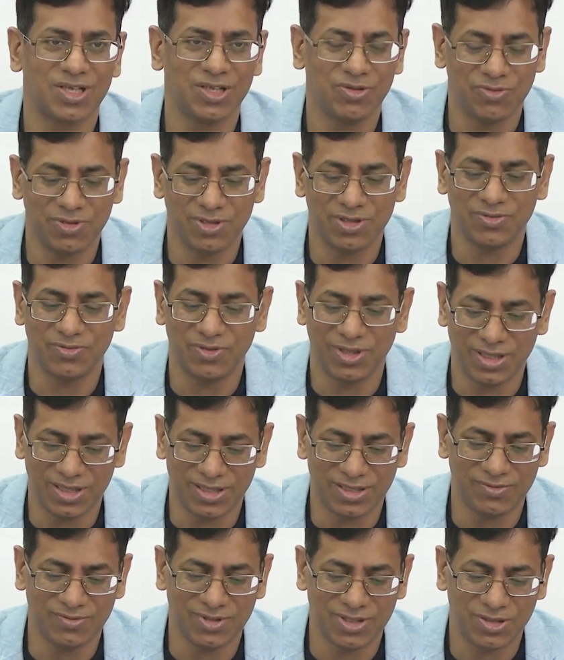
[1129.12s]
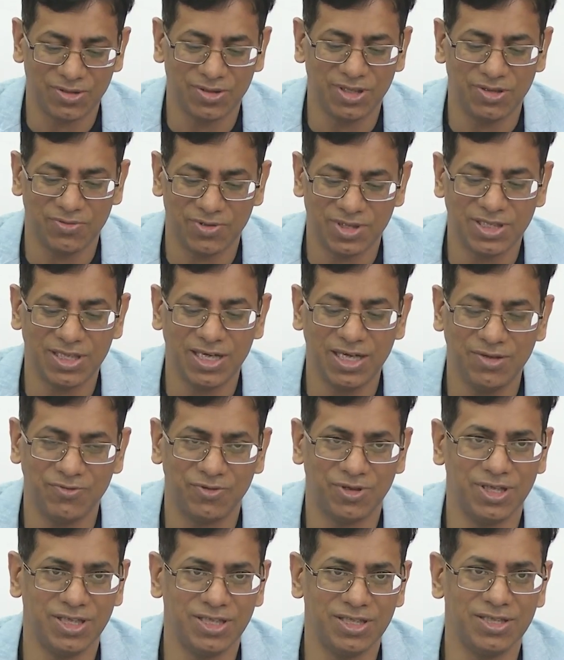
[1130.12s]
You were nervous. So it was
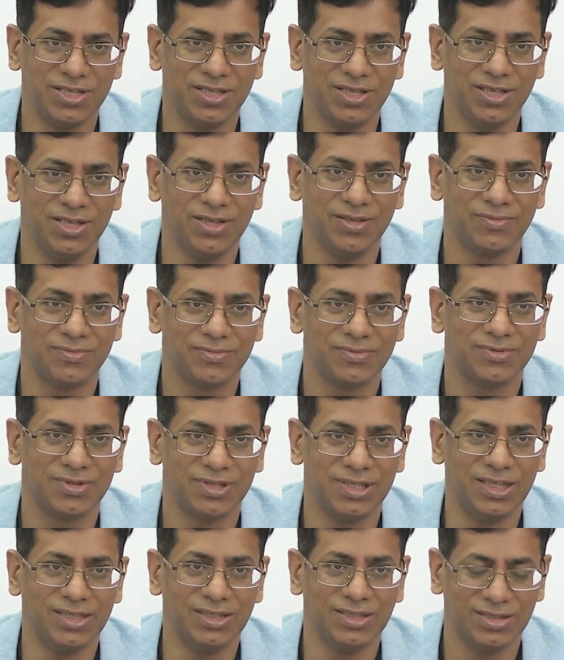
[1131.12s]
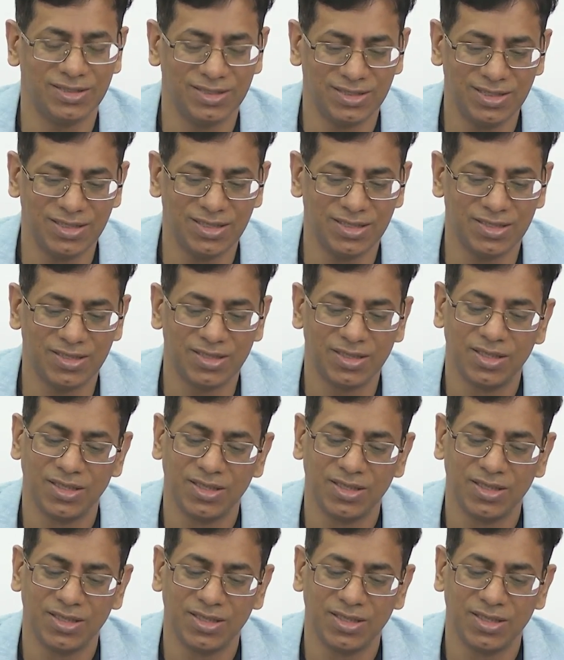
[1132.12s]
involuntarily done, isn't it?